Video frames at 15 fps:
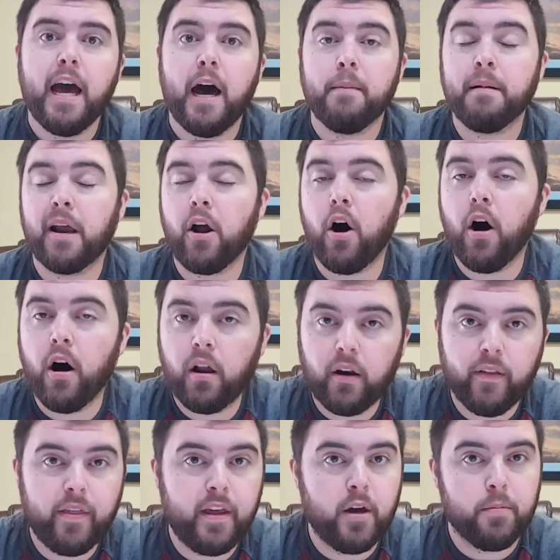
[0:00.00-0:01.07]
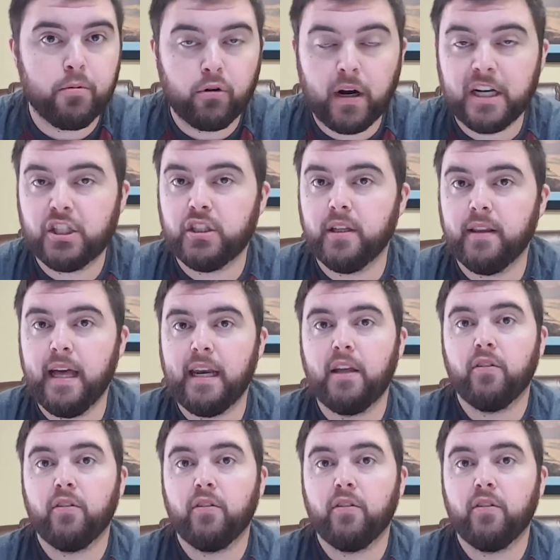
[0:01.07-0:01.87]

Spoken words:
about all of the oppression that